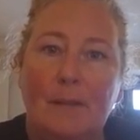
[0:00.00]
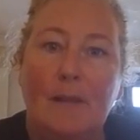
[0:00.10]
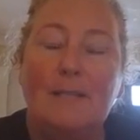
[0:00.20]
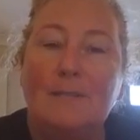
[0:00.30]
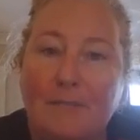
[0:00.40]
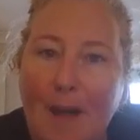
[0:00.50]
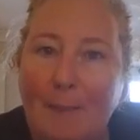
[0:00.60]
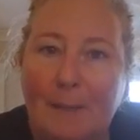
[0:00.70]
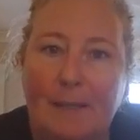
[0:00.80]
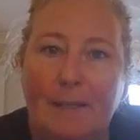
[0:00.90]
Is it
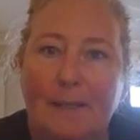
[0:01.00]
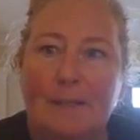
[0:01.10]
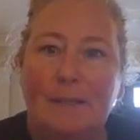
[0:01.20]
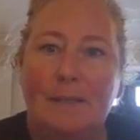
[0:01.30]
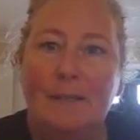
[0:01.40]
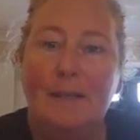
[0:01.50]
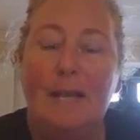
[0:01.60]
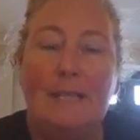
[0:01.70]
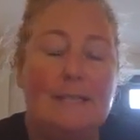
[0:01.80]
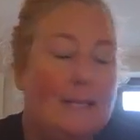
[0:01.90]
family?
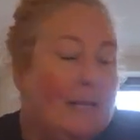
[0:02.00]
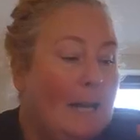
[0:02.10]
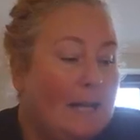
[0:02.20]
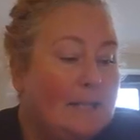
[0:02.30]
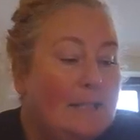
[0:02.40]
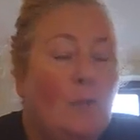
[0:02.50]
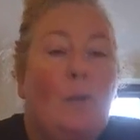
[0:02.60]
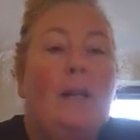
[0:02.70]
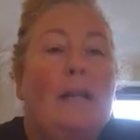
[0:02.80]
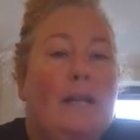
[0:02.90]
Is it a legacy you
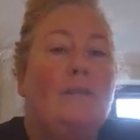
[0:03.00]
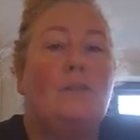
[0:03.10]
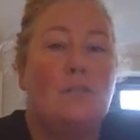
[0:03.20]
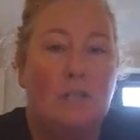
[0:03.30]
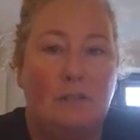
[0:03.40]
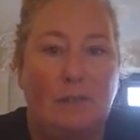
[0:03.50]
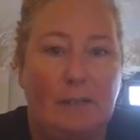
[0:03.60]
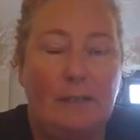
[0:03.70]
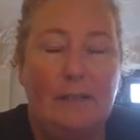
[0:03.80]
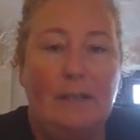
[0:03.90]
want to leave your
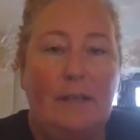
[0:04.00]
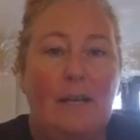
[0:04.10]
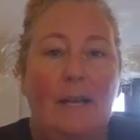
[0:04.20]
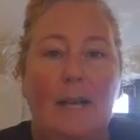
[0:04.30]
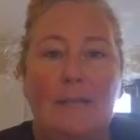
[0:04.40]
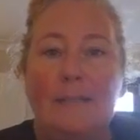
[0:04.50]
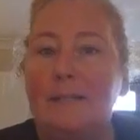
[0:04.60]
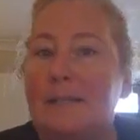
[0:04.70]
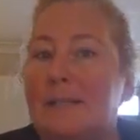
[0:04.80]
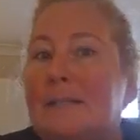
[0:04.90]
children? Is
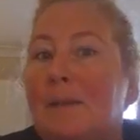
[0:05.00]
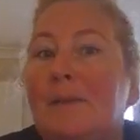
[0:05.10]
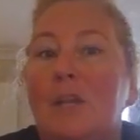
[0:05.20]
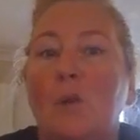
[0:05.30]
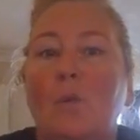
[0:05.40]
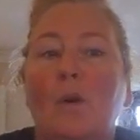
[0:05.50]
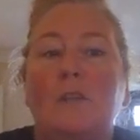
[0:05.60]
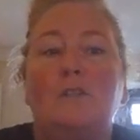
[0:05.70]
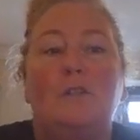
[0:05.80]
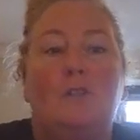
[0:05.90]
it something you
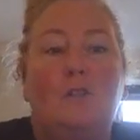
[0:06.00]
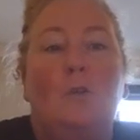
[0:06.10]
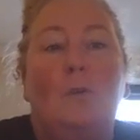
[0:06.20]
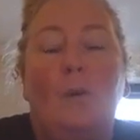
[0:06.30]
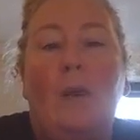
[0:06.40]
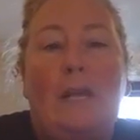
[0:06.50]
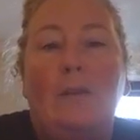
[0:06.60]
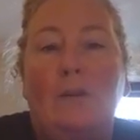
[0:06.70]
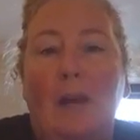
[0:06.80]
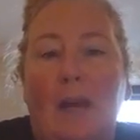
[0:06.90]
want to do in
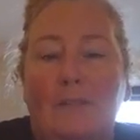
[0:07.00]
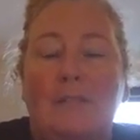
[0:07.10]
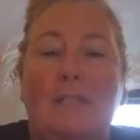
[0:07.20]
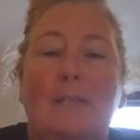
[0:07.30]
your life? Is it